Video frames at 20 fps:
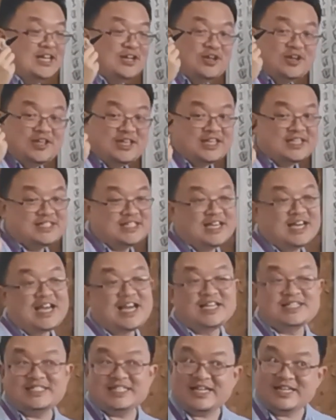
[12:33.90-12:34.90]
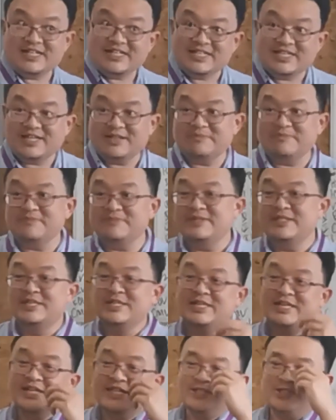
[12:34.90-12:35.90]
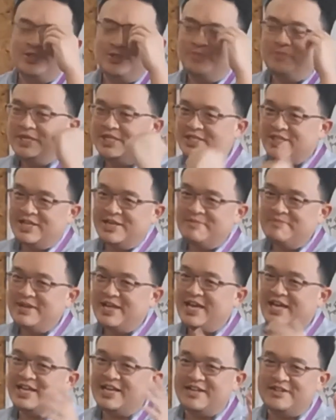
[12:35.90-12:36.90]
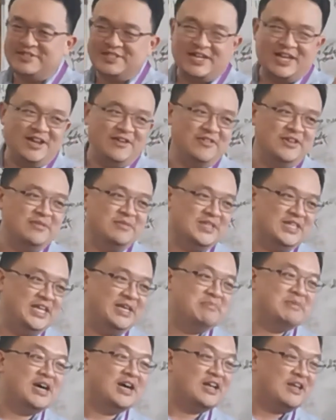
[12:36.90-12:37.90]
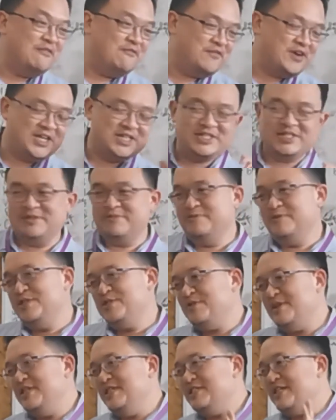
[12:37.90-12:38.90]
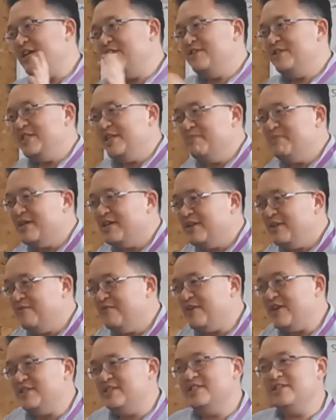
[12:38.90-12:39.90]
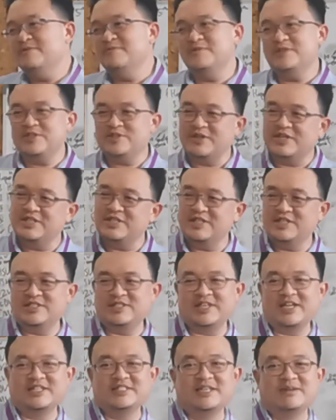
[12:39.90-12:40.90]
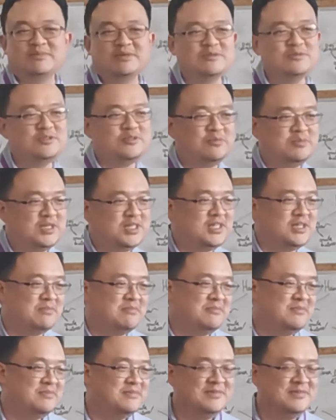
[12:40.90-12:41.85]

Then now there's an Exanthem, subitum, and there's an Erythema infantum. Which one is Erythema infantum? Which one is Exanthem subitum?